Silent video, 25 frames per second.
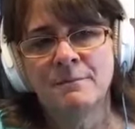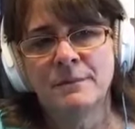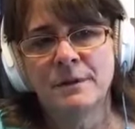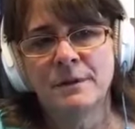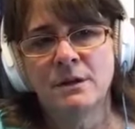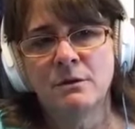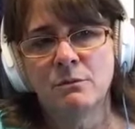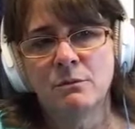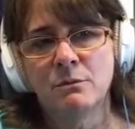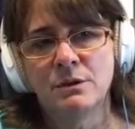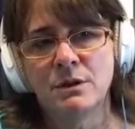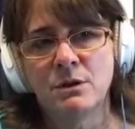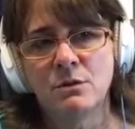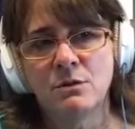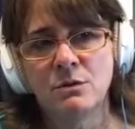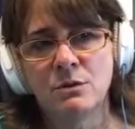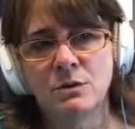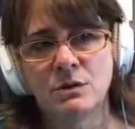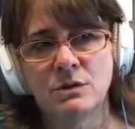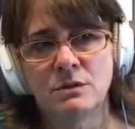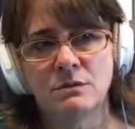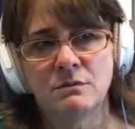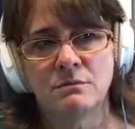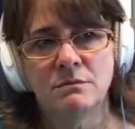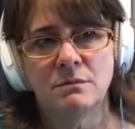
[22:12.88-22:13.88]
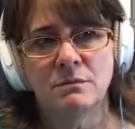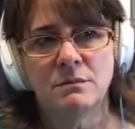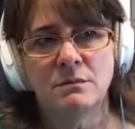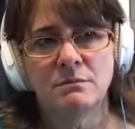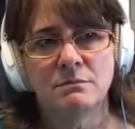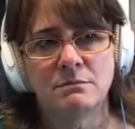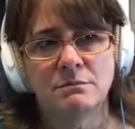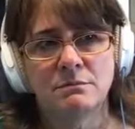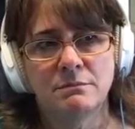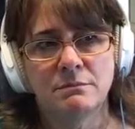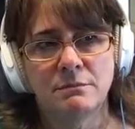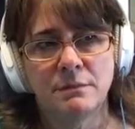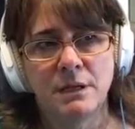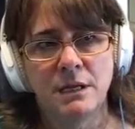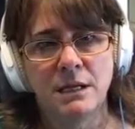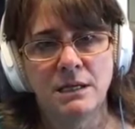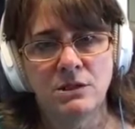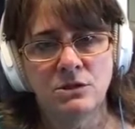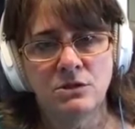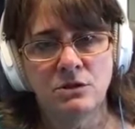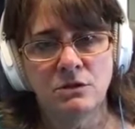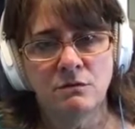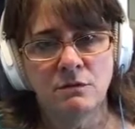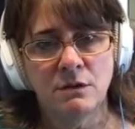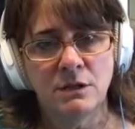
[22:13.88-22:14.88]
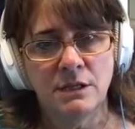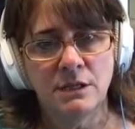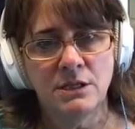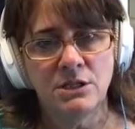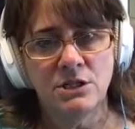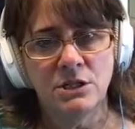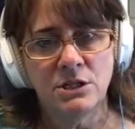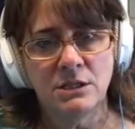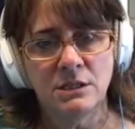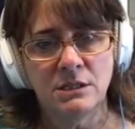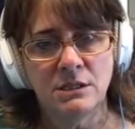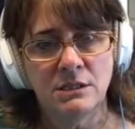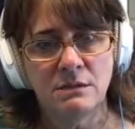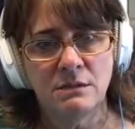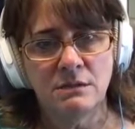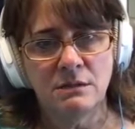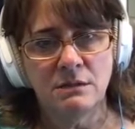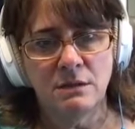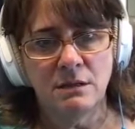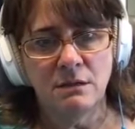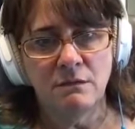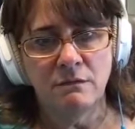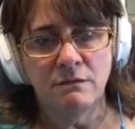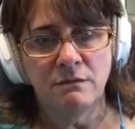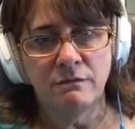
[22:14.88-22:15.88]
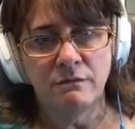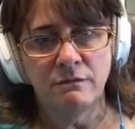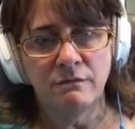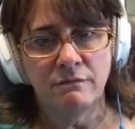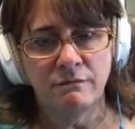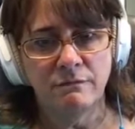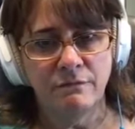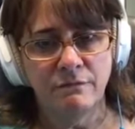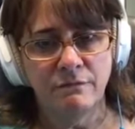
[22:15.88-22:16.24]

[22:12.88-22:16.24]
you know, with those Eastern religions, the mm-hmm.